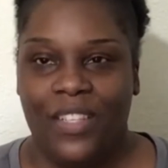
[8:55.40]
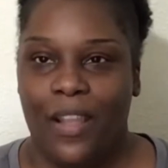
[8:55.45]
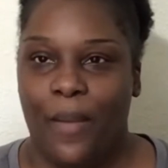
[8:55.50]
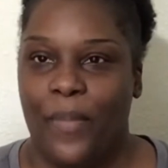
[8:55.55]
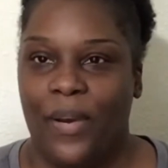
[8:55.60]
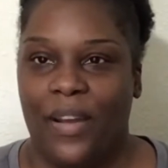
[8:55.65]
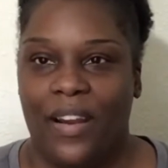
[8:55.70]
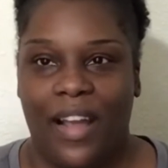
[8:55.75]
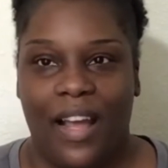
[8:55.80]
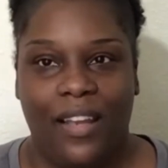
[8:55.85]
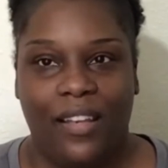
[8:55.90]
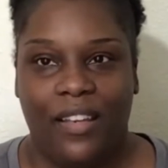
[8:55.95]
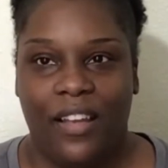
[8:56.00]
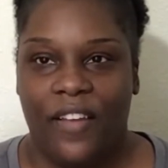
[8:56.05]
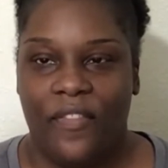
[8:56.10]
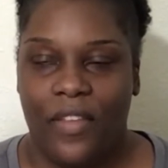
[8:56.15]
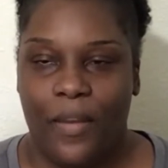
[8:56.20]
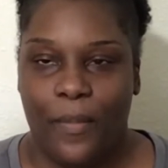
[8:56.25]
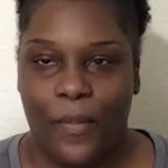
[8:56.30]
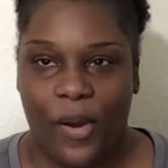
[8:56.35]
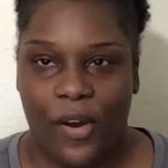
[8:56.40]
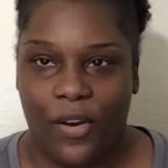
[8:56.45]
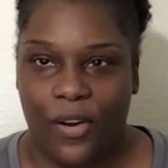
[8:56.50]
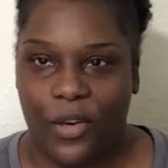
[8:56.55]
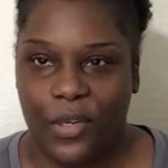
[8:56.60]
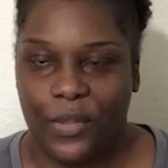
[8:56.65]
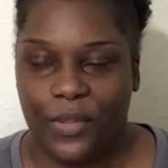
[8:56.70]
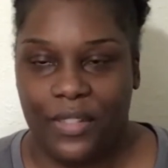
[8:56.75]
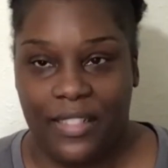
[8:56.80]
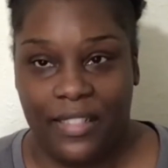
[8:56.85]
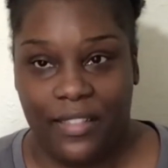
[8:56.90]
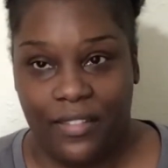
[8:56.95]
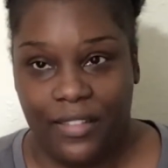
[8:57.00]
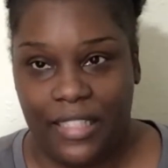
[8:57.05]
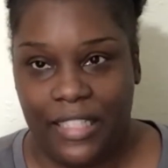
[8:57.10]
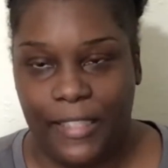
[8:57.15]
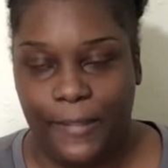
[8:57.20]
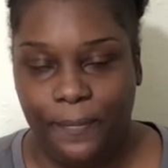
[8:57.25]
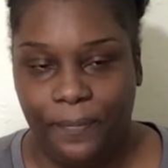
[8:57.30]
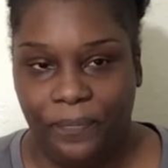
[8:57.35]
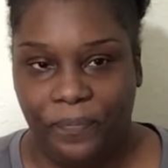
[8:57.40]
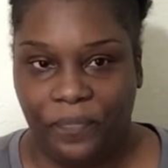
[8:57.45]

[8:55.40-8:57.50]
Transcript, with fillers: but I love them all dearly.